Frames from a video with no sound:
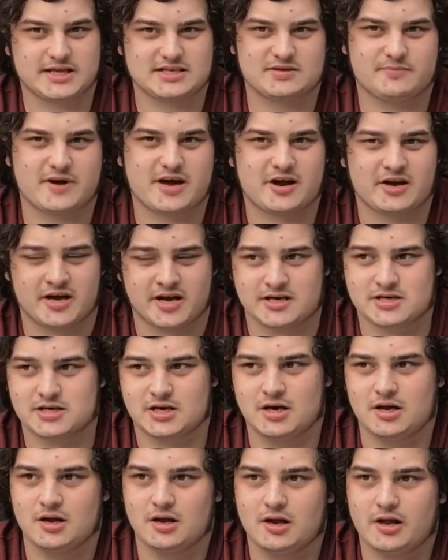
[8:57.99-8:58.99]
about it.
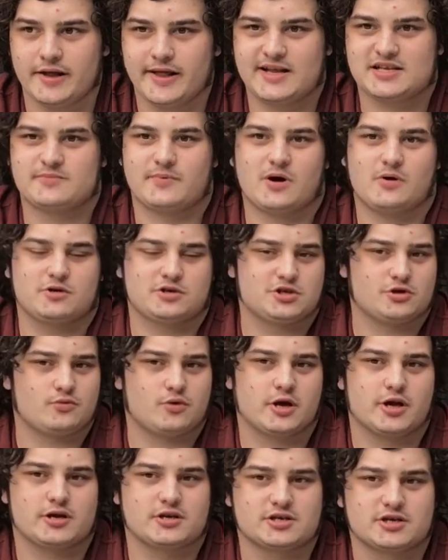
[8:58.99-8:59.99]
That's about what you'd
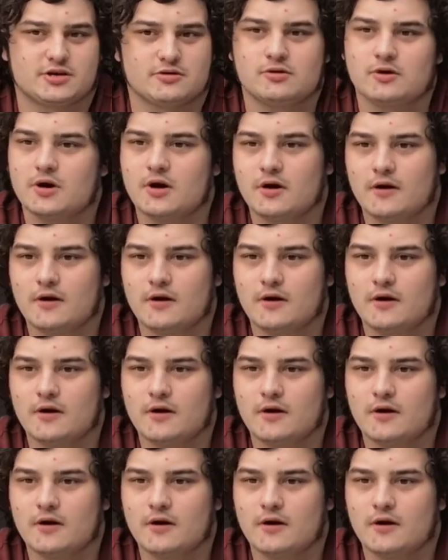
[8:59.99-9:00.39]
want to do.